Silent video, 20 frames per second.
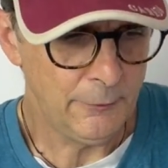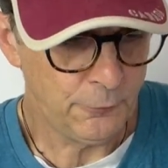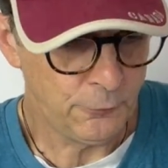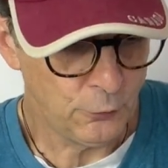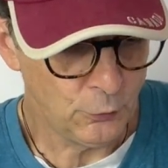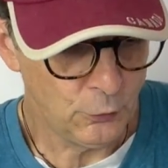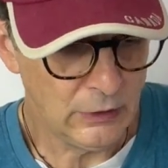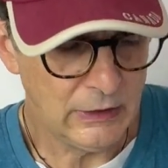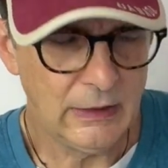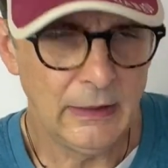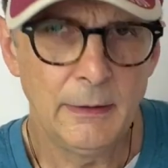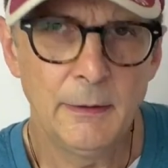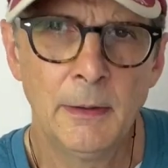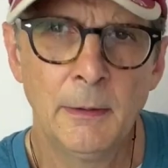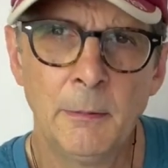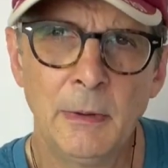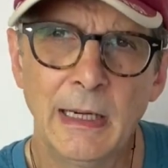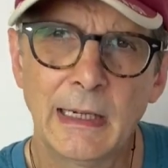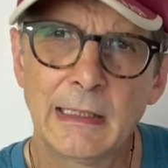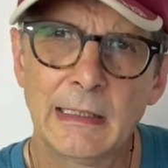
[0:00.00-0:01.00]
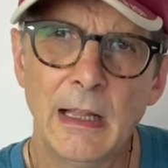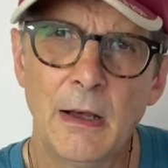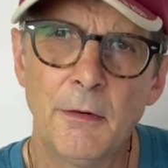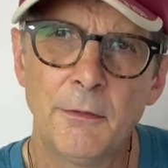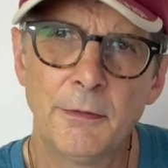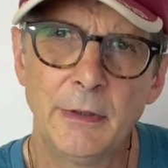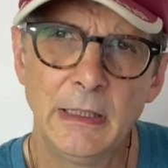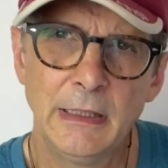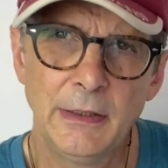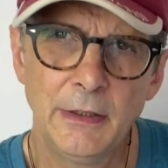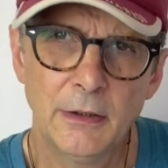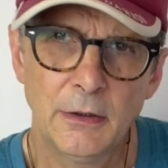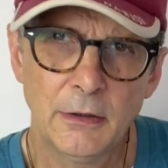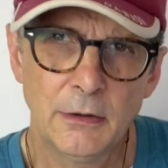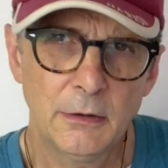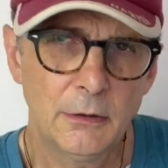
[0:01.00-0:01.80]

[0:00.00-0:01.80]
fuller breakdown video,